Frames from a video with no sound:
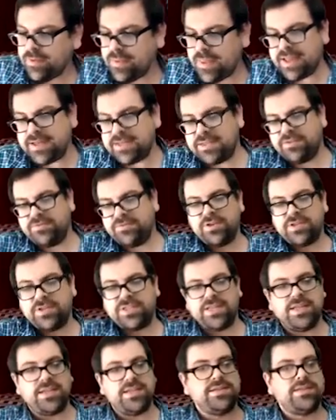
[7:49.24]
That difference
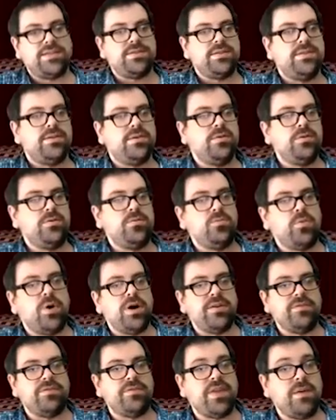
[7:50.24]
is
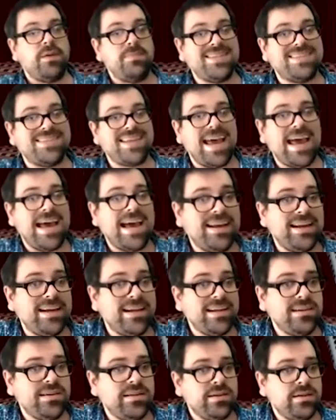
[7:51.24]
one of them is
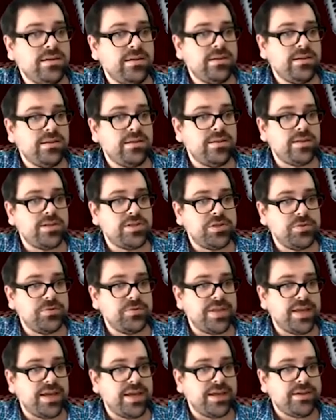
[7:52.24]
adding the two
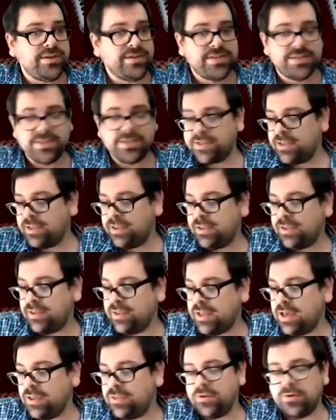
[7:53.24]
things,
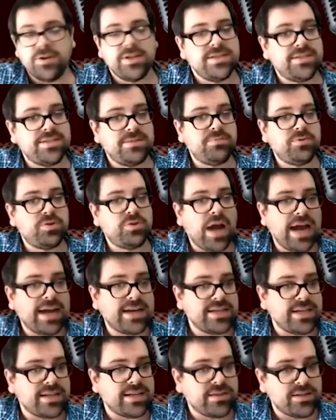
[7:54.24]
the other is
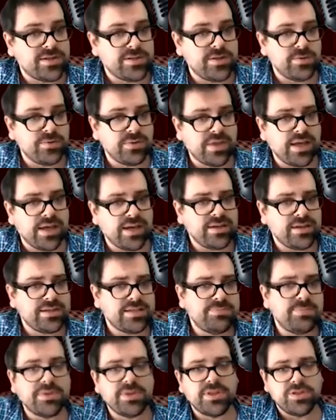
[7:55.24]
subtracting the two
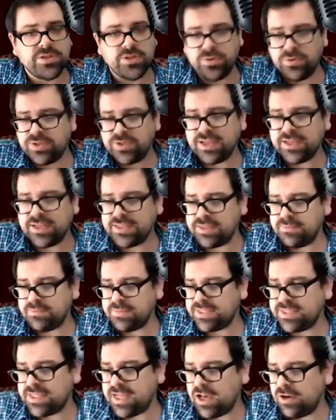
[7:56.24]
things, but the two things
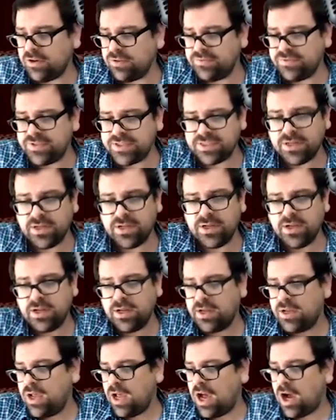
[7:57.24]
themselves
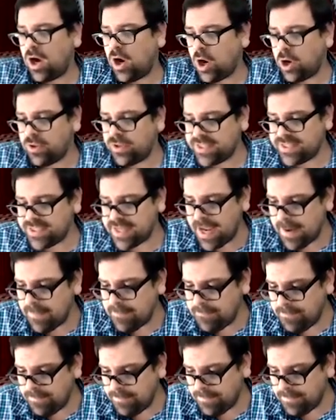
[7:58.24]
are the same.